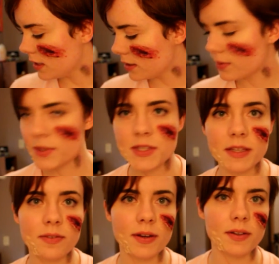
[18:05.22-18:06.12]
Once you
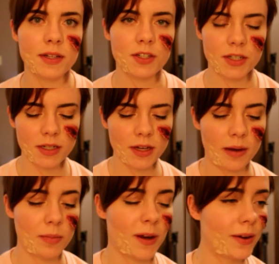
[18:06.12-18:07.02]
have the foundation,
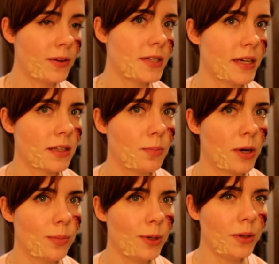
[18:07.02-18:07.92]
I'm not going to add the
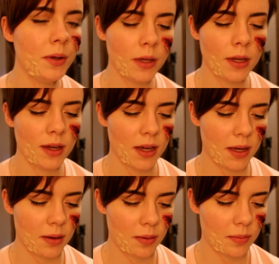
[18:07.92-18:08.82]
purple
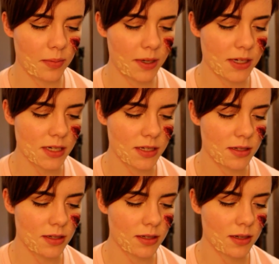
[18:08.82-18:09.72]

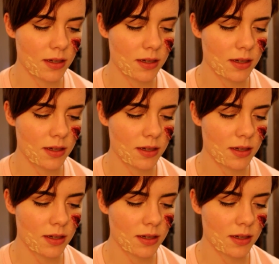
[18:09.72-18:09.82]
because